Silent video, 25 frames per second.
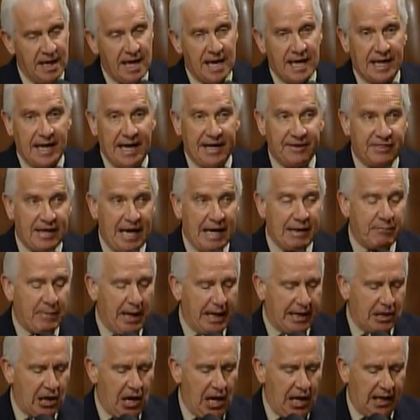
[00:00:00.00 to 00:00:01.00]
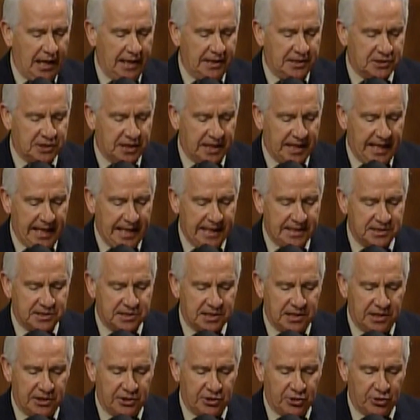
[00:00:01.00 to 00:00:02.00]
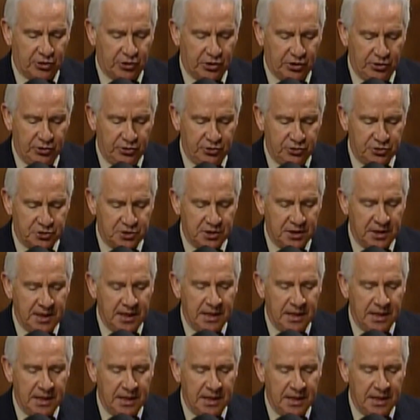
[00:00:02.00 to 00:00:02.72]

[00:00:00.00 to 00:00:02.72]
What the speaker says: And I thank my colleagues again, Senator Coons